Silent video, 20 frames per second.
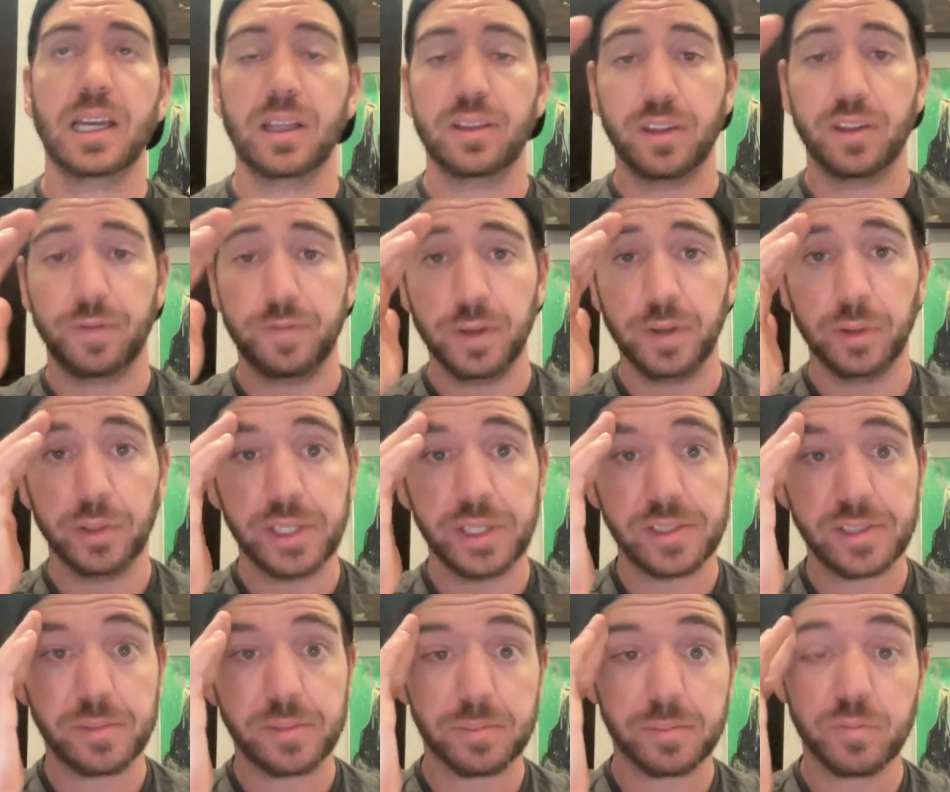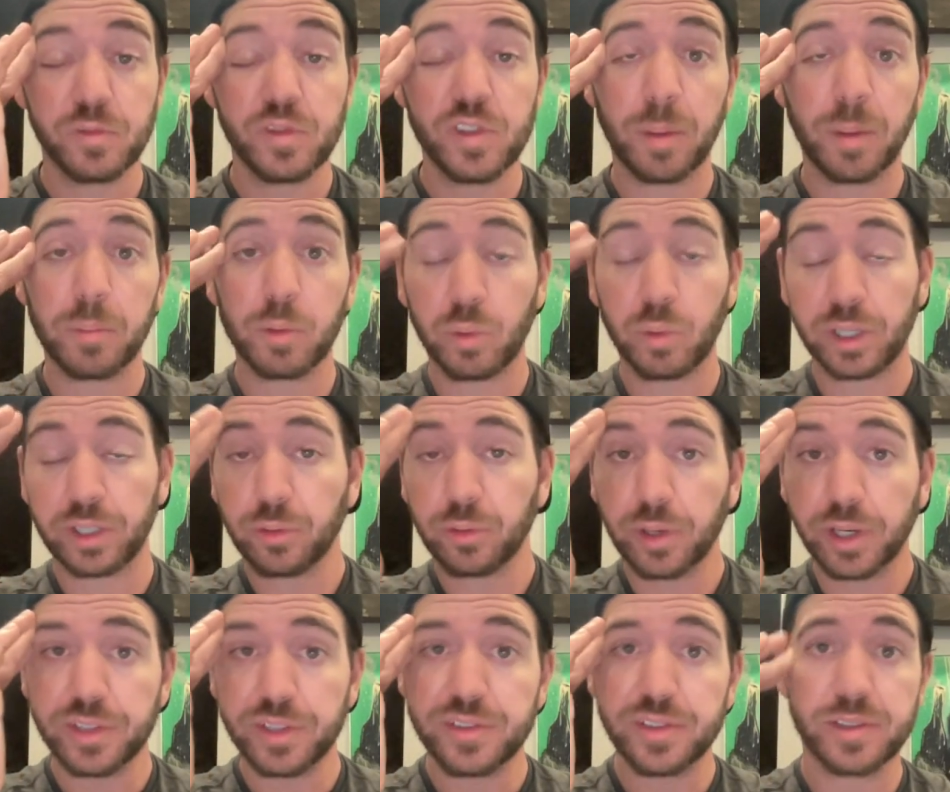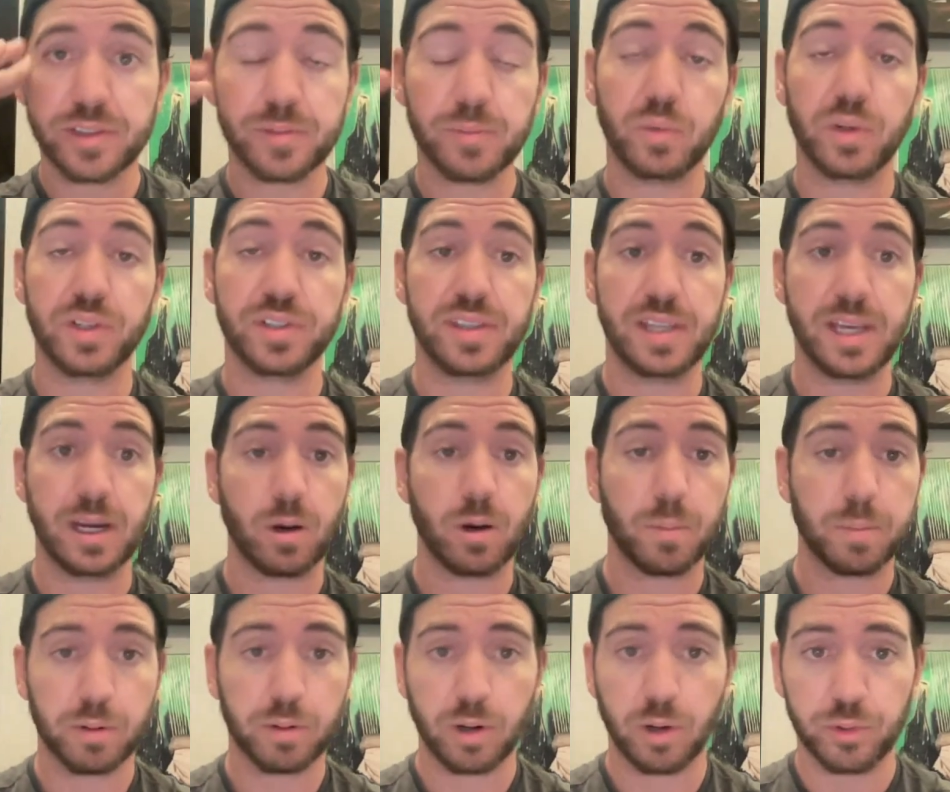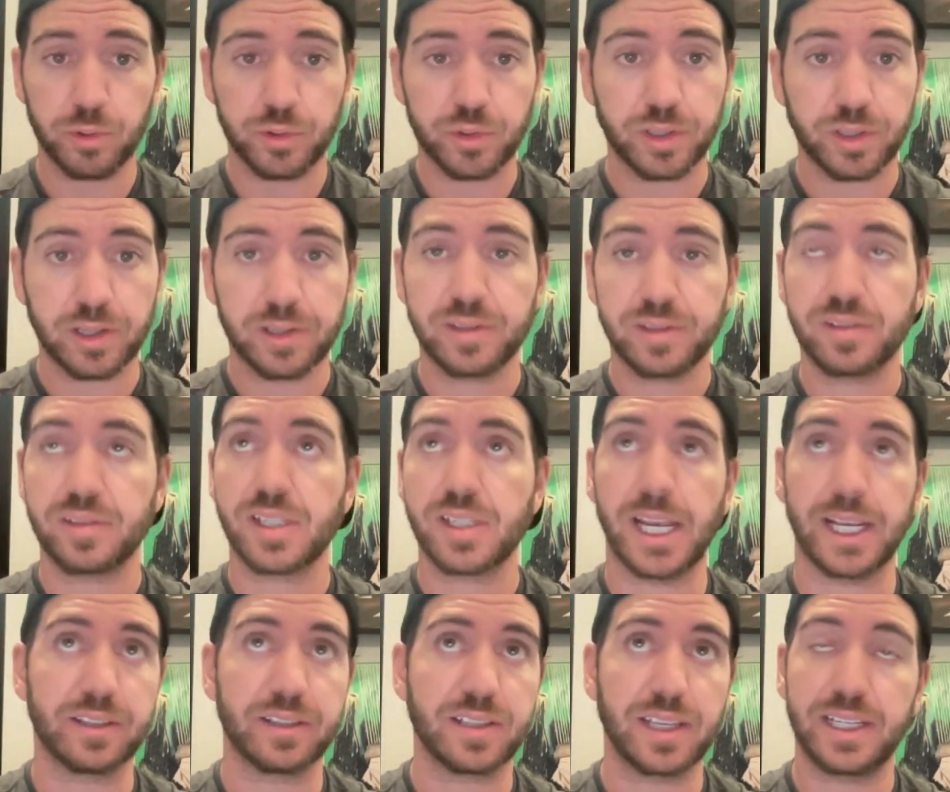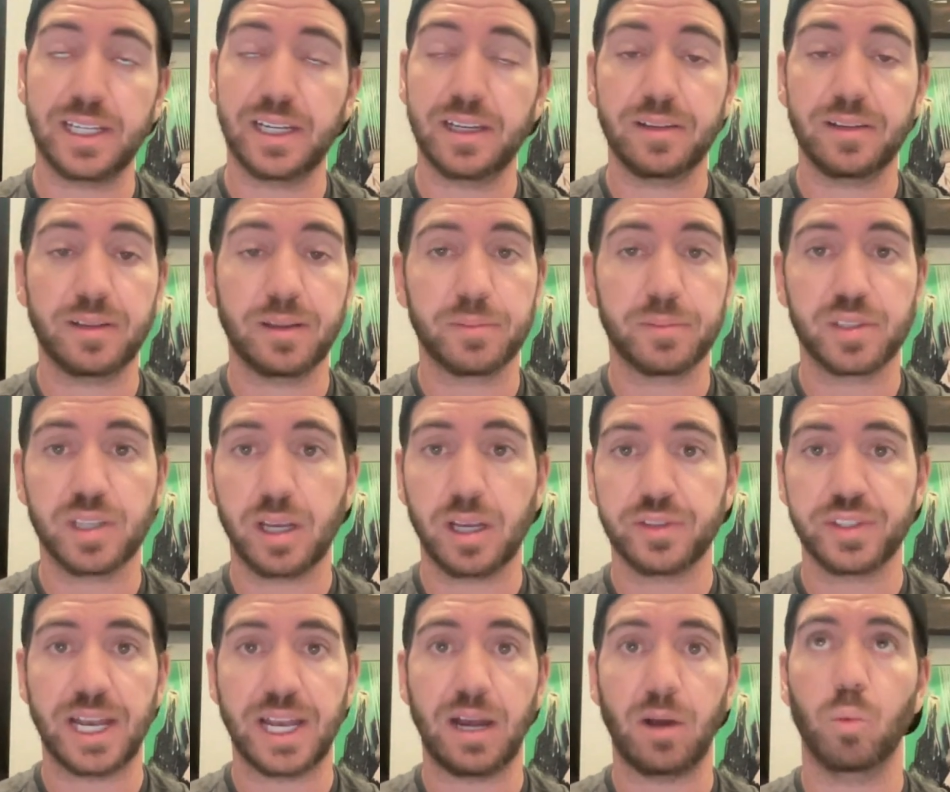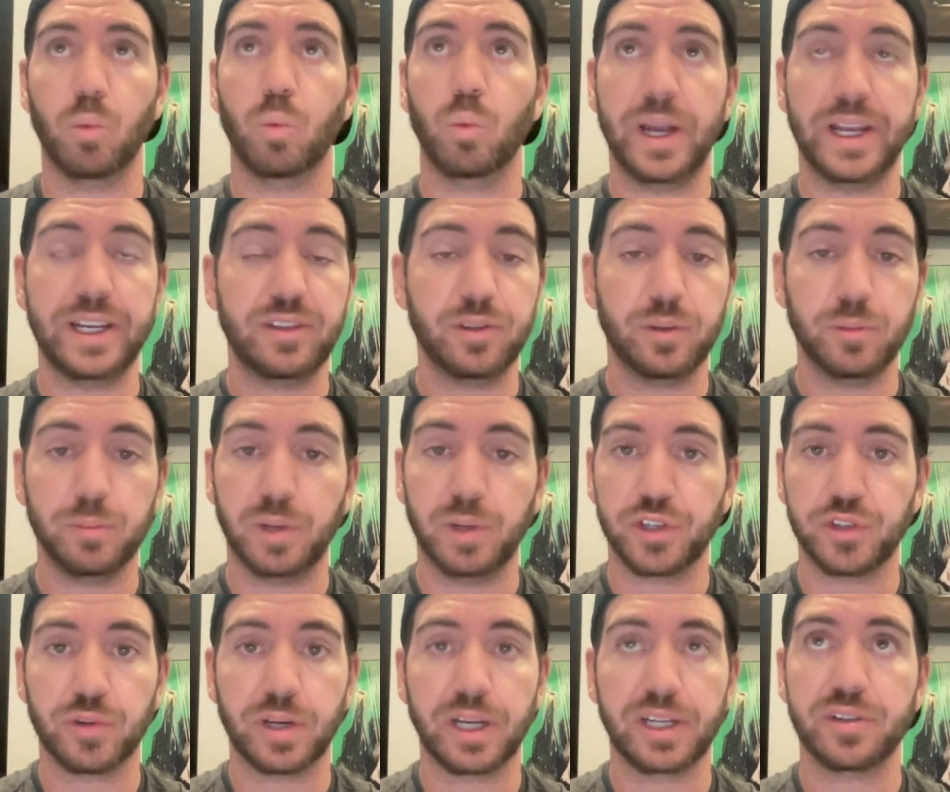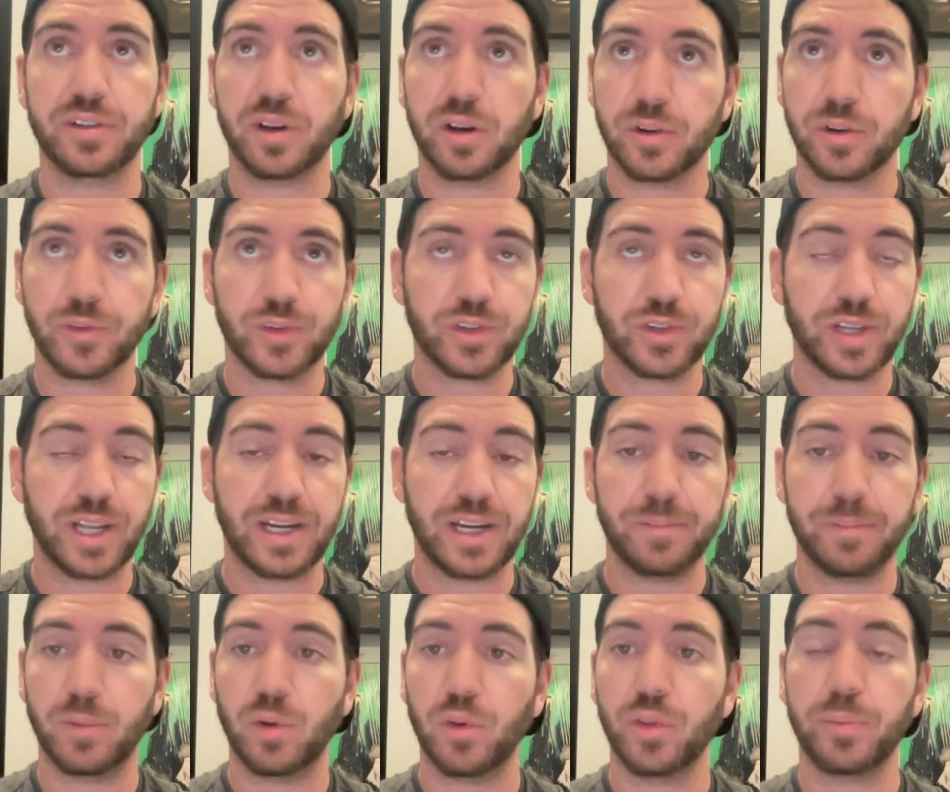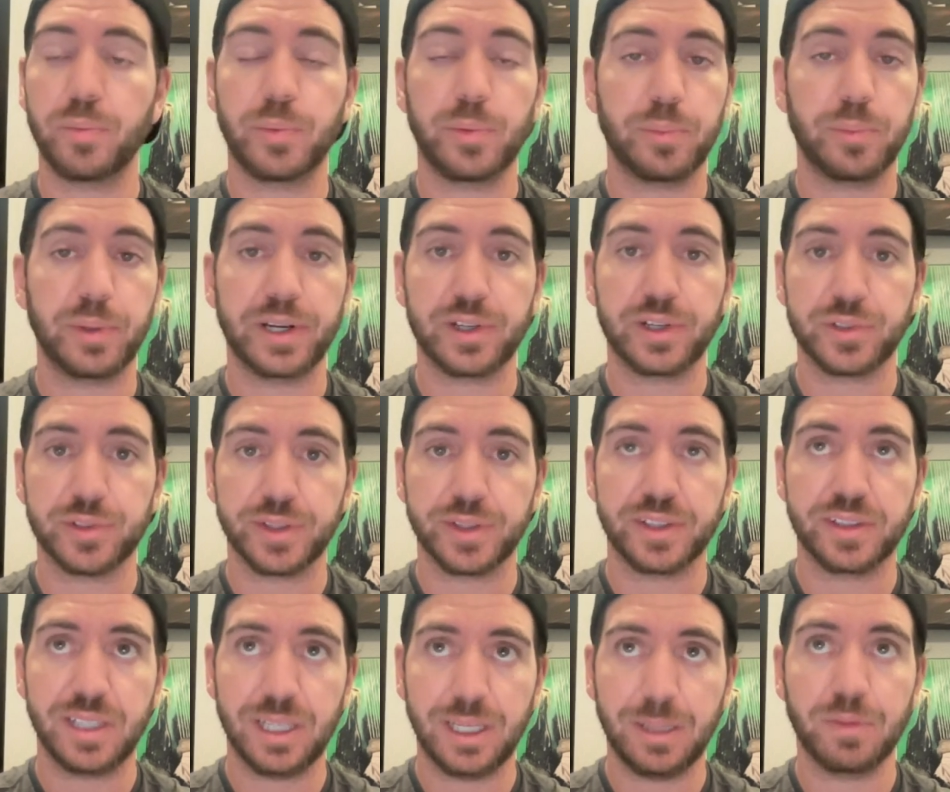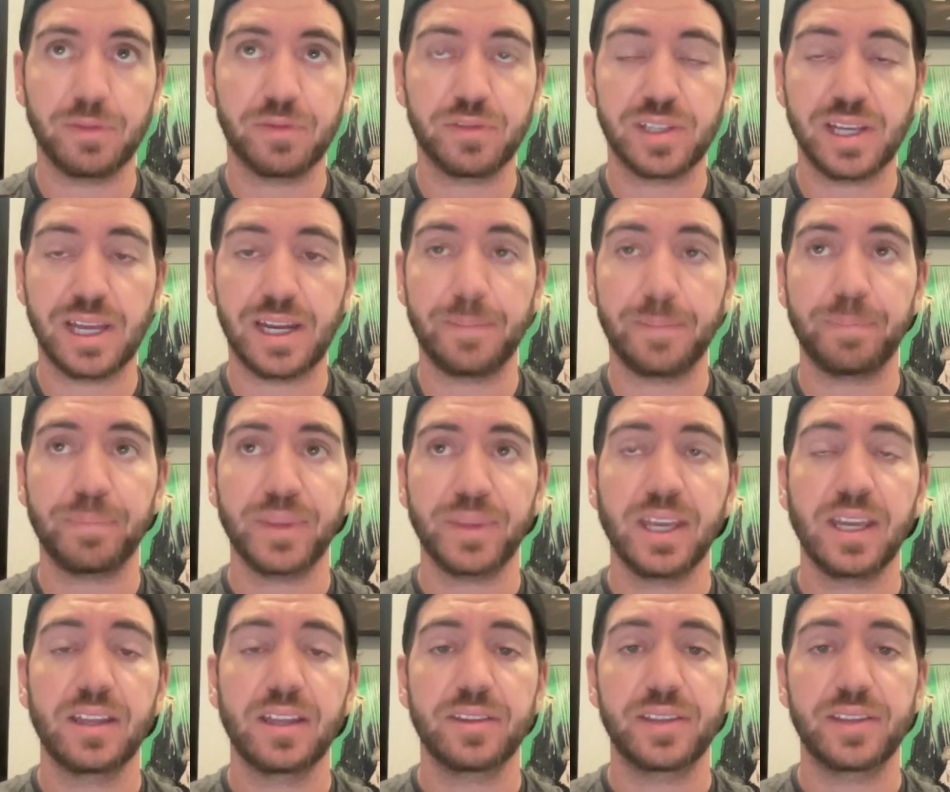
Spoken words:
the Phillies' number one criticism was their approach stinks. They get themselves out way too much. Trey Turner said it. Multiple players on the team have said it.